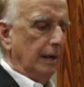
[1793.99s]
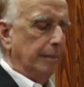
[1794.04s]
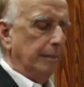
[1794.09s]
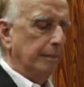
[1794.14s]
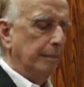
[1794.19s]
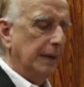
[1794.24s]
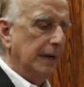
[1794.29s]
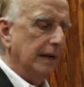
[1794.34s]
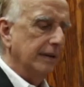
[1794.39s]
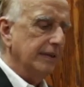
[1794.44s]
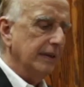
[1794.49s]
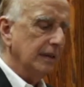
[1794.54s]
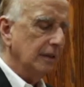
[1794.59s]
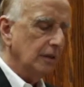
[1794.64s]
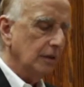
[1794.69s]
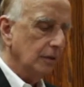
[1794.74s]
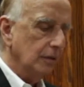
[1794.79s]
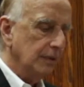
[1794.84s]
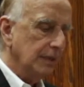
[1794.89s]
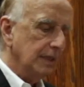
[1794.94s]
But I
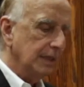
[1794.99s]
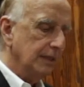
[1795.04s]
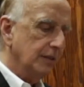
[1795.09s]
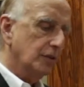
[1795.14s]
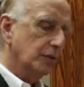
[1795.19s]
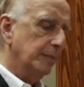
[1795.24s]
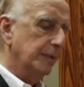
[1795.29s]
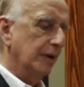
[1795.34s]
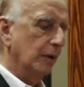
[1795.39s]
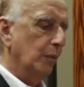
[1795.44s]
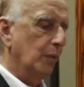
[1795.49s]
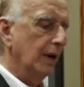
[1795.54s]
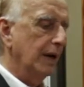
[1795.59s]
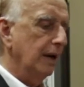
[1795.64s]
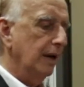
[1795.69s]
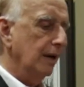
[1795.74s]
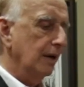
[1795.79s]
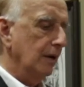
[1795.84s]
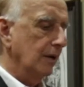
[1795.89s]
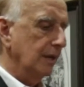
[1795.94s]
think you need to be
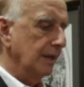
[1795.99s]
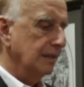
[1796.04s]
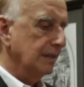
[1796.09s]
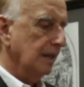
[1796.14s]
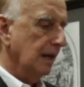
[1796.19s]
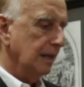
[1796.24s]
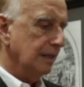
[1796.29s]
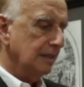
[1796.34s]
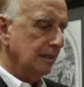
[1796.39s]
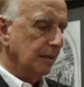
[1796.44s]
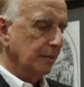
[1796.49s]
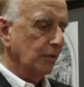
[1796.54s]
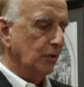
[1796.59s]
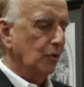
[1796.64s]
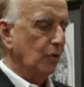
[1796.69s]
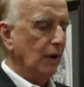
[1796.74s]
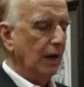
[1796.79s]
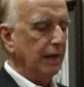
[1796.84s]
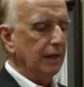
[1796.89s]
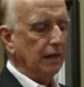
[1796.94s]
aware it's got some
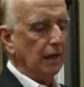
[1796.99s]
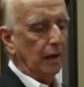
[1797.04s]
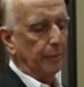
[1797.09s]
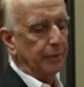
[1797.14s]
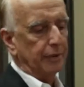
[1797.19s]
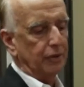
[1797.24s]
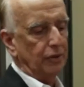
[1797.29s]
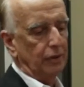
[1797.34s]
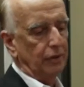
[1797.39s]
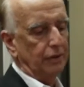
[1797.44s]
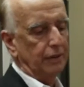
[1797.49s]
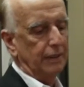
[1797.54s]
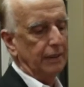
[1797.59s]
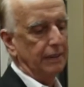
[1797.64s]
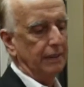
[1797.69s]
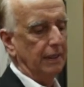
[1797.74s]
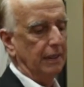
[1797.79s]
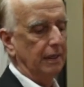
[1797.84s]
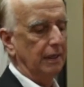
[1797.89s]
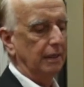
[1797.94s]
great
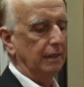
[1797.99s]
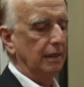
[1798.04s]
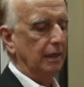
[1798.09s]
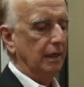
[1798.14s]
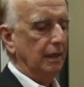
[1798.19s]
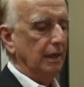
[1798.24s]
opportunities in it